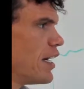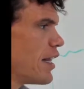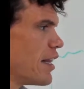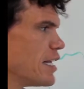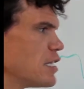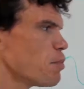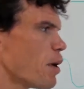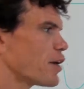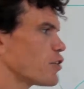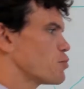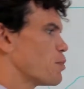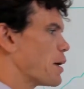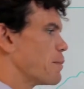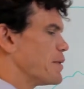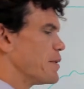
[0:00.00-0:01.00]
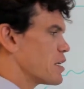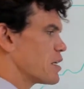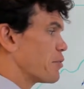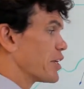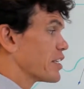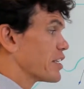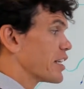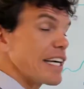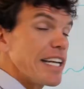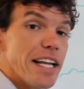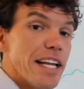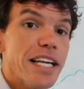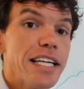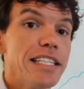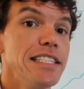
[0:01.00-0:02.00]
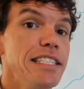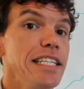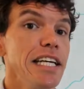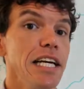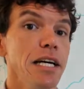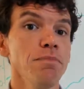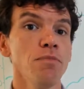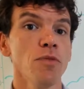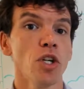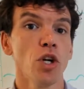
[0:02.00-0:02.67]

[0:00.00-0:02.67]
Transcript: These models might be something like an LSTM,